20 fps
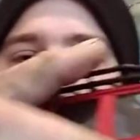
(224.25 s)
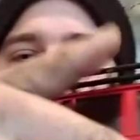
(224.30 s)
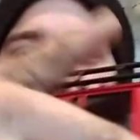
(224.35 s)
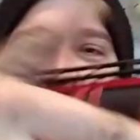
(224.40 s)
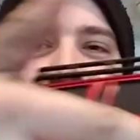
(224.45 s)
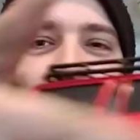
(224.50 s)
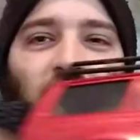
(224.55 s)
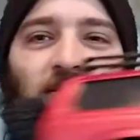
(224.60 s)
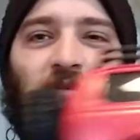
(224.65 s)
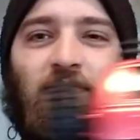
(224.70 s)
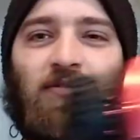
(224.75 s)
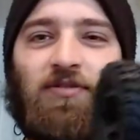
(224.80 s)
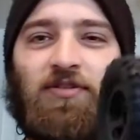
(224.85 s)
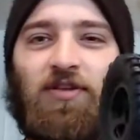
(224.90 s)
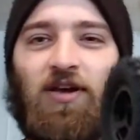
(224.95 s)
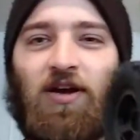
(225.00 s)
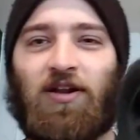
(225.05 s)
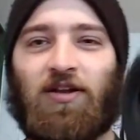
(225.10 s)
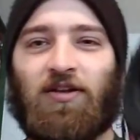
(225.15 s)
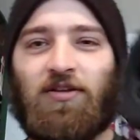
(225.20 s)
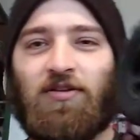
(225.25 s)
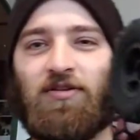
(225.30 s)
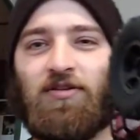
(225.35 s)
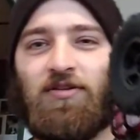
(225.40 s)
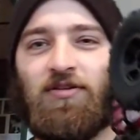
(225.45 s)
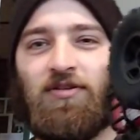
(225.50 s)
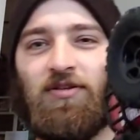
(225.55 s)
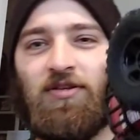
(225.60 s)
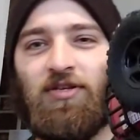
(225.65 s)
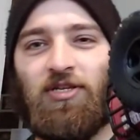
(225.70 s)
Uh, it's got a
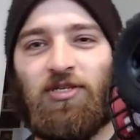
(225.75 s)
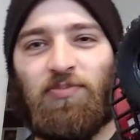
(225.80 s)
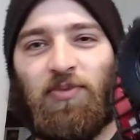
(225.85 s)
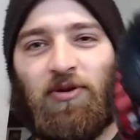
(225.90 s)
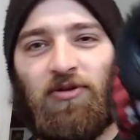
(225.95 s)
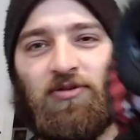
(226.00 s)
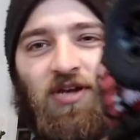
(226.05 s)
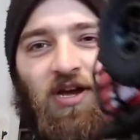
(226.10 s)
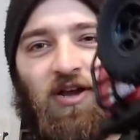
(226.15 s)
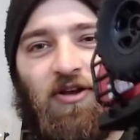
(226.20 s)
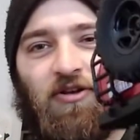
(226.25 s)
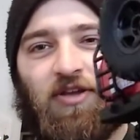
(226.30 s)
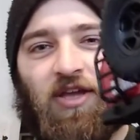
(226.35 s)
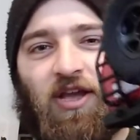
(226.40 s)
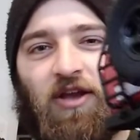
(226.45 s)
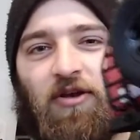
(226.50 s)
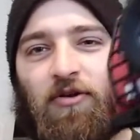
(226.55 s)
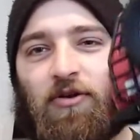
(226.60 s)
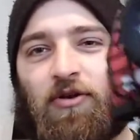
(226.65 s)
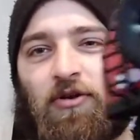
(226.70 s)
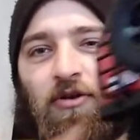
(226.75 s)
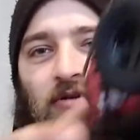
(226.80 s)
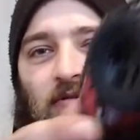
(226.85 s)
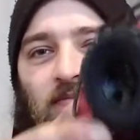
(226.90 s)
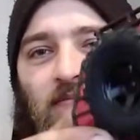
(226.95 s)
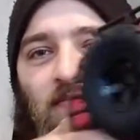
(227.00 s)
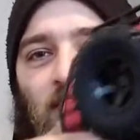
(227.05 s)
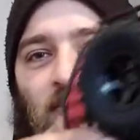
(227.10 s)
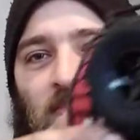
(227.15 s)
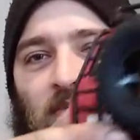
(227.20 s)
spare tire carrier,
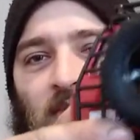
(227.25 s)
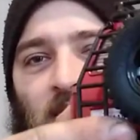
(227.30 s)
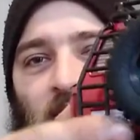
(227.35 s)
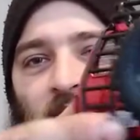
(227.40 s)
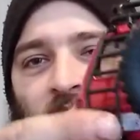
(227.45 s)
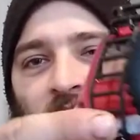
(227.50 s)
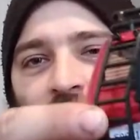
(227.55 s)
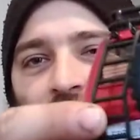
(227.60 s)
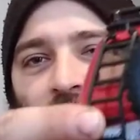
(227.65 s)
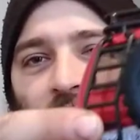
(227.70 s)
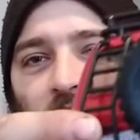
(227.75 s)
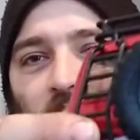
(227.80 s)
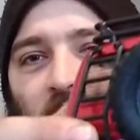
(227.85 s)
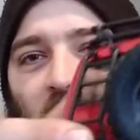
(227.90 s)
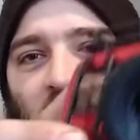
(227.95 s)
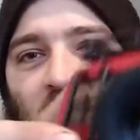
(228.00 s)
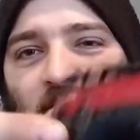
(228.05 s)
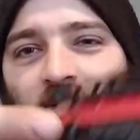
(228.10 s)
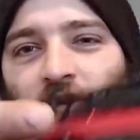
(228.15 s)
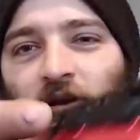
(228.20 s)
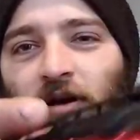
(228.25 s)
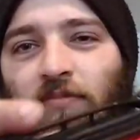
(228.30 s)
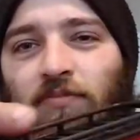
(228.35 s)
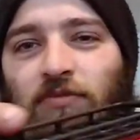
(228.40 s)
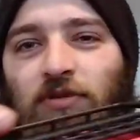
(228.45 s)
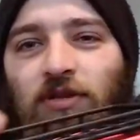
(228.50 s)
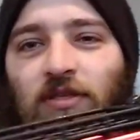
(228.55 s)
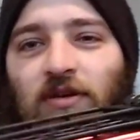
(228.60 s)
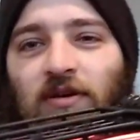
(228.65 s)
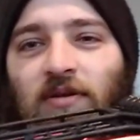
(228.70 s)
a ladder up
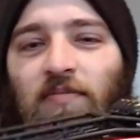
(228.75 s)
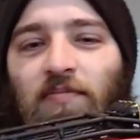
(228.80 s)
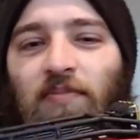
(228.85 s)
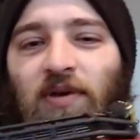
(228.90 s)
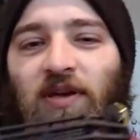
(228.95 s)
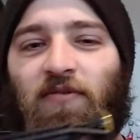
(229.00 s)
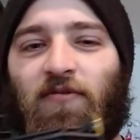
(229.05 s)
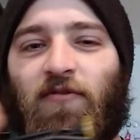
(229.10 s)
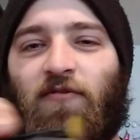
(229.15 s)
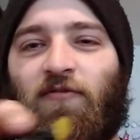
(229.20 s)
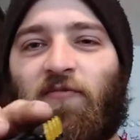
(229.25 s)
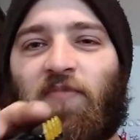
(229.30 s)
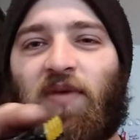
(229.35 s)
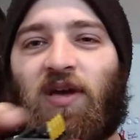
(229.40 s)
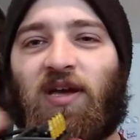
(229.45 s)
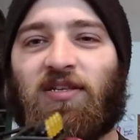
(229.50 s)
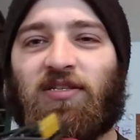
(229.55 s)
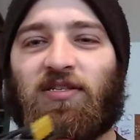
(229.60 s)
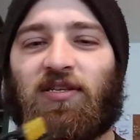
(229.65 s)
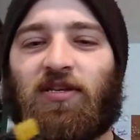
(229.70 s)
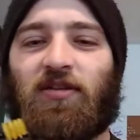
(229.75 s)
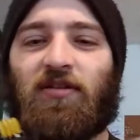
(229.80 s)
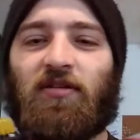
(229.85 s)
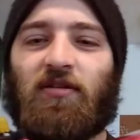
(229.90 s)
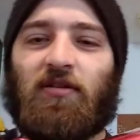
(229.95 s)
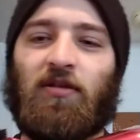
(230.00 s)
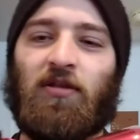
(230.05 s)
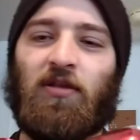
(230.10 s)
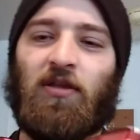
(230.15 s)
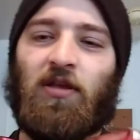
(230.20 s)
to the big roof basket.
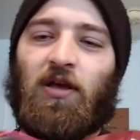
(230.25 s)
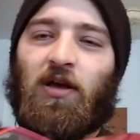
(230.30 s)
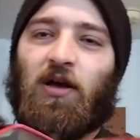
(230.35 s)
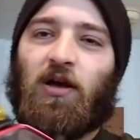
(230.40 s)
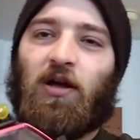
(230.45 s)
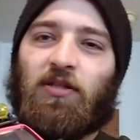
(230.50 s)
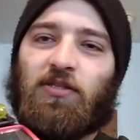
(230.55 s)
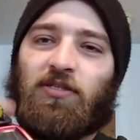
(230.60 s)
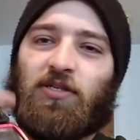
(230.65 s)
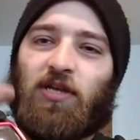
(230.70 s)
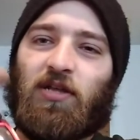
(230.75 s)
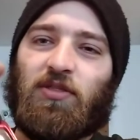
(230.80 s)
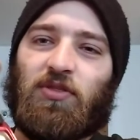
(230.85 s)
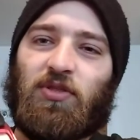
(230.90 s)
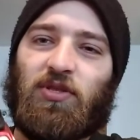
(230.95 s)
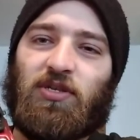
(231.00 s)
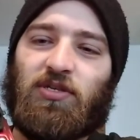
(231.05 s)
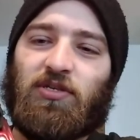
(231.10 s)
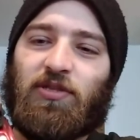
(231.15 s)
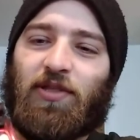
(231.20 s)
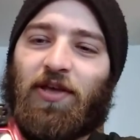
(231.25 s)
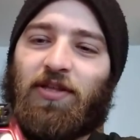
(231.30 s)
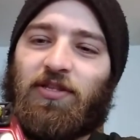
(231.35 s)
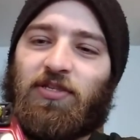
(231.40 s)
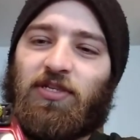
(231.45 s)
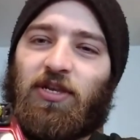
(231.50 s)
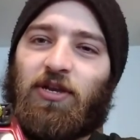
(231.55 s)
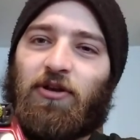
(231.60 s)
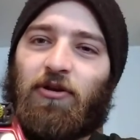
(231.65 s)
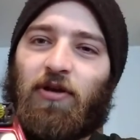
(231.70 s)
Uh, it's got these lights
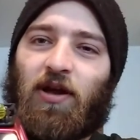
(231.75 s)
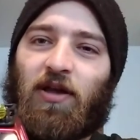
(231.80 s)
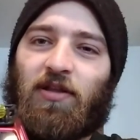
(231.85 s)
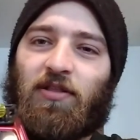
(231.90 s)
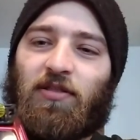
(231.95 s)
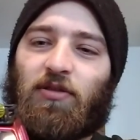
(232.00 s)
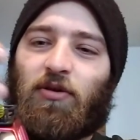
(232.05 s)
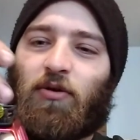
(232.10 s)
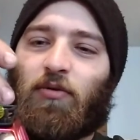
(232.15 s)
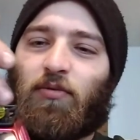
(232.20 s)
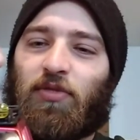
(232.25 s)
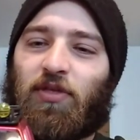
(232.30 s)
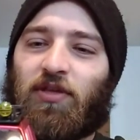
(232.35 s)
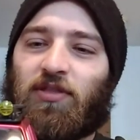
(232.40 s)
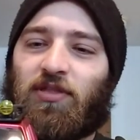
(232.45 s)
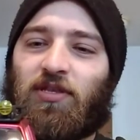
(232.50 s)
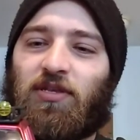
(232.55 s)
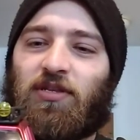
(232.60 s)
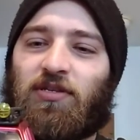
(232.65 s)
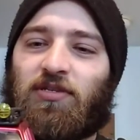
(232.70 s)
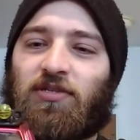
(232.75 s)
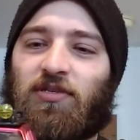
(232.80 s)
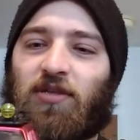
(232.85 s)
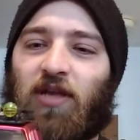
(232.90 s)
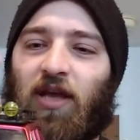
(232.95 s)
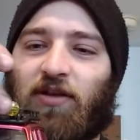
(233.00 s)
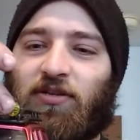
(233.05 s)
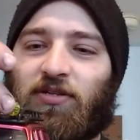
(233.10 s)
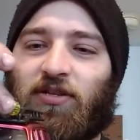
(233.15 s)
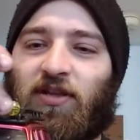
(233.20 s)
here. I don't think these
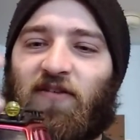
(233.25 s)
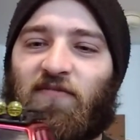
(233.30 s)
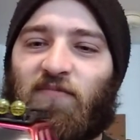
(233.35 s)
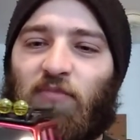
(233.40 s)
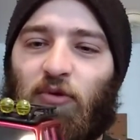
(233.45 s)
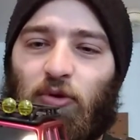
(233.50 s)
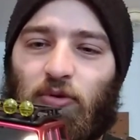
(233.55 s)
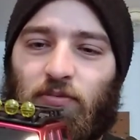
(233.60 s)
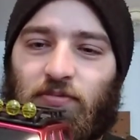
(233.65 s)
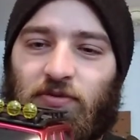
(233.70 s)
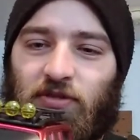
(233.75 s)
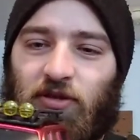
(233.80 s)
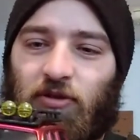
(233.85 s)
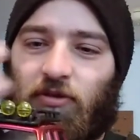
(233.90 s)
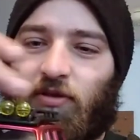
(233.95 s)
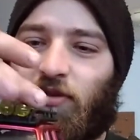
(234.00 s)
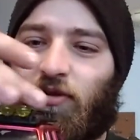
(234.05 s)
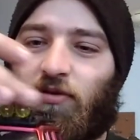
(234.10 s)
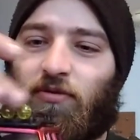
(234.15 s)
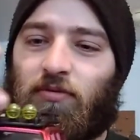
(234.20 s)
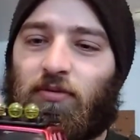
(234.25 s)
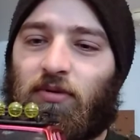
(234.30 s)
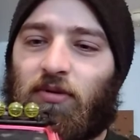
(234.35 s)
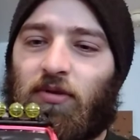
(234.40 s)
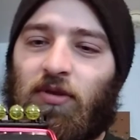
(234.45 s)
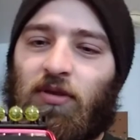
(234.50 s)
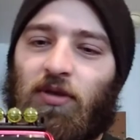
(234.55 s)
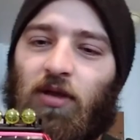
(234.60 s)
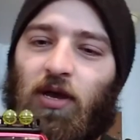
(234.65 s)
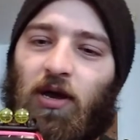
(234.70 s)
actually have bulbs. No, they don't.
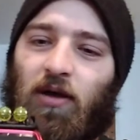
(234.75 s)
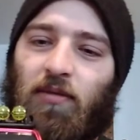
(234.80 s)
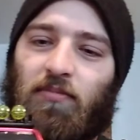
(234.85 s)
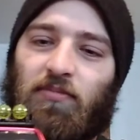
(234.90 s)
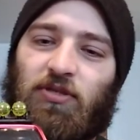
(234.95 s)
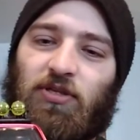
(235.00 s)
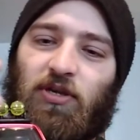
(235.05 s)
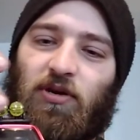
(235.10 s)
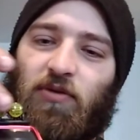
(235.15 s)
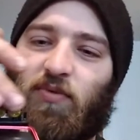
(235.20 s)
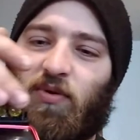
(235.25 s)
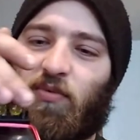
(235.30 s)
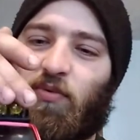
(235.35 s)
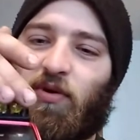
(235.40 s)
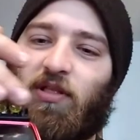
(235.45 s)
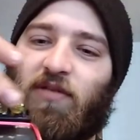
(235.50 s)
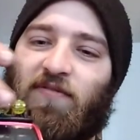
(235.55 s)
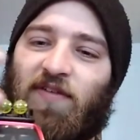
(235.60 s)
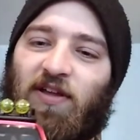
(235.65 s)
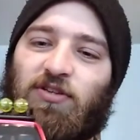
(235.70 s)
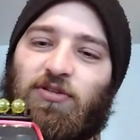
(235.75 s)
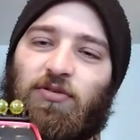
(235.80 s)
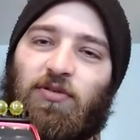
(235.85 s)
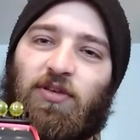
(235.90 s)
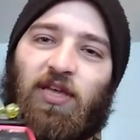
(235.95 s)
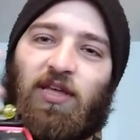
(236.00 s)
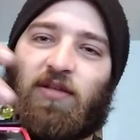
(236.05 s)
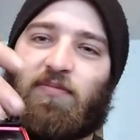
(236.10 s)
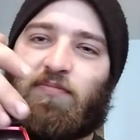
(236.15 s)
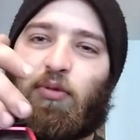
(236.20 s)
Um, so we will eventually
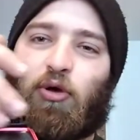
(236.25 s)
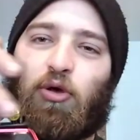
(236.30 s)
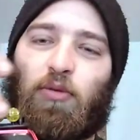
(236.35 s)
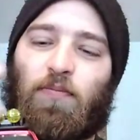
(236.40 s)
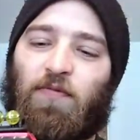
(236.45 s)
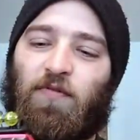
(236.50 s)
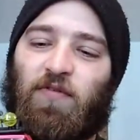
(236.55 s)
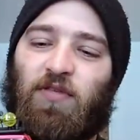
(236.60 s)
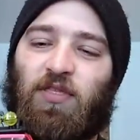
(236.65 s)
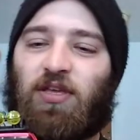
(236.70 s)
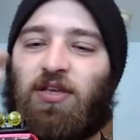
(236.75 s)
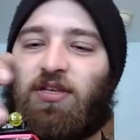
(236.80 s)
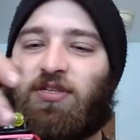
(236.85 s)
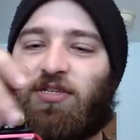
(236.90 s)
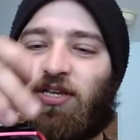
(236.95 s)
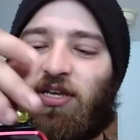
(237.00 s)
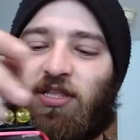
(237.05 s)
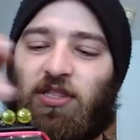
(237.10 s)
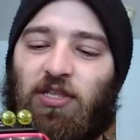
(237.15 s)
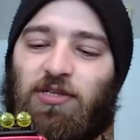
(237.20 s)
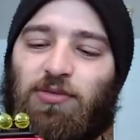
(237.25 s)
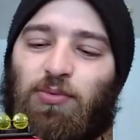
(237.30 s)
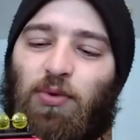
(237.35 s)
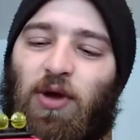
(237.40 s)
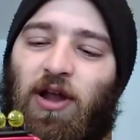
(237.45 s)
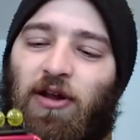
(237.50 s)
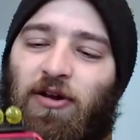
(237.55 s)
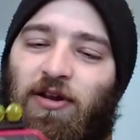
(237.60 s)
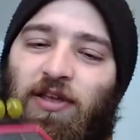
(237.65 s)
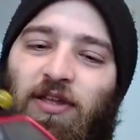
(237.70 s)
get bulbs for these and get these
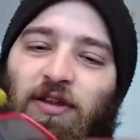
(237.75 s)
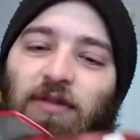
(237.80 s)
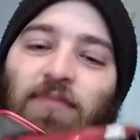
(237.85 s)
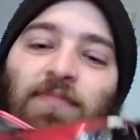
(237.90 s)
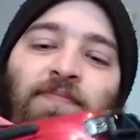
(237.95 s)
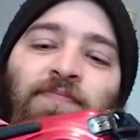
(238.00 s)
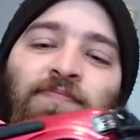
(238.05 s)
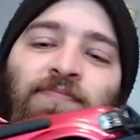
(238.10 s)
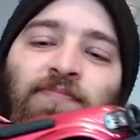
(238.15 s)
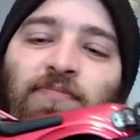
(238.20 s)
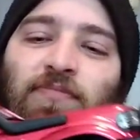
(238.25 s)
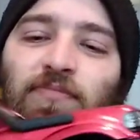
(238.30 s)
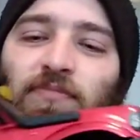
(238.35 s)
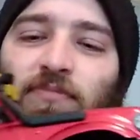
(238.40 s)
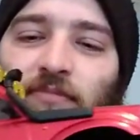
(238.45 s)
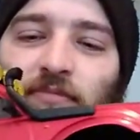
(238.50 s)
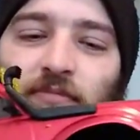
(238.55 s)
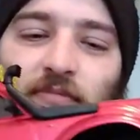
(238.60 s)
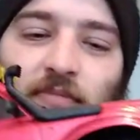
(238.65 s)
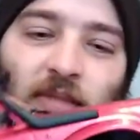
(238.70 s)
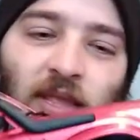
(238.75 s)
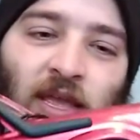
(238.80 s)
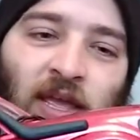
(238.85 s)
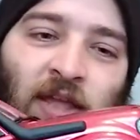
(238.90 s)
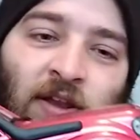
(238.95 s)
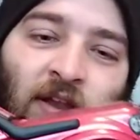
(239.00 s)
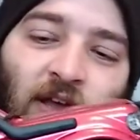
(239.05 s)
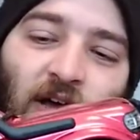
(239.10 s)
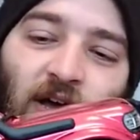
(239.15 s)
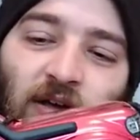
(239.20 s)
wired in.
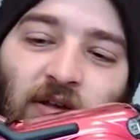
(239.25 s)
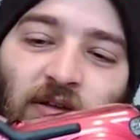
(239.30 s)
And